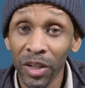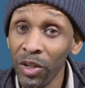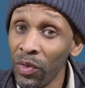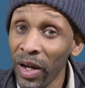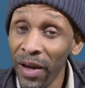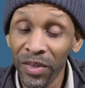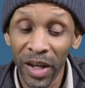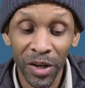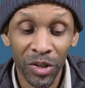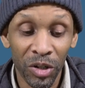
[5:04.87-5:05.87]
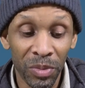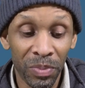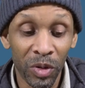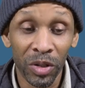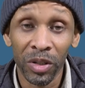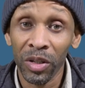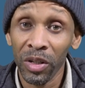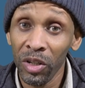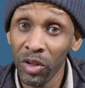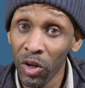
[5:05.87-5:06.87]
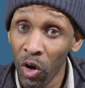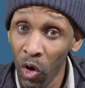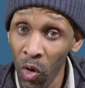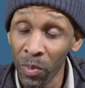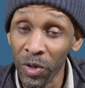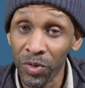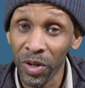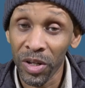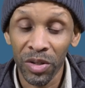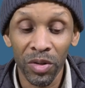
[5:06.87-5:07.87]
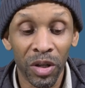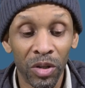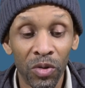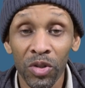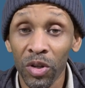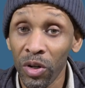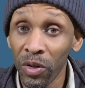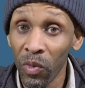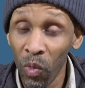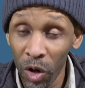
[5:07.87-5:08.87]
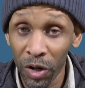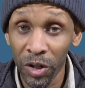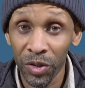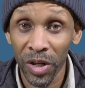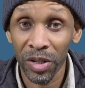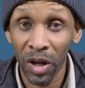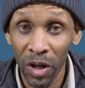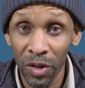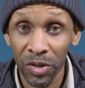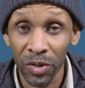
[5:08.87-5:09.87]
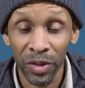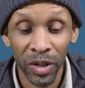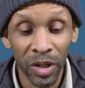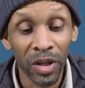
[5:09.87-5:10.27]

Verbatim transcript: you don't have to actually put your home address. You can use your work address also.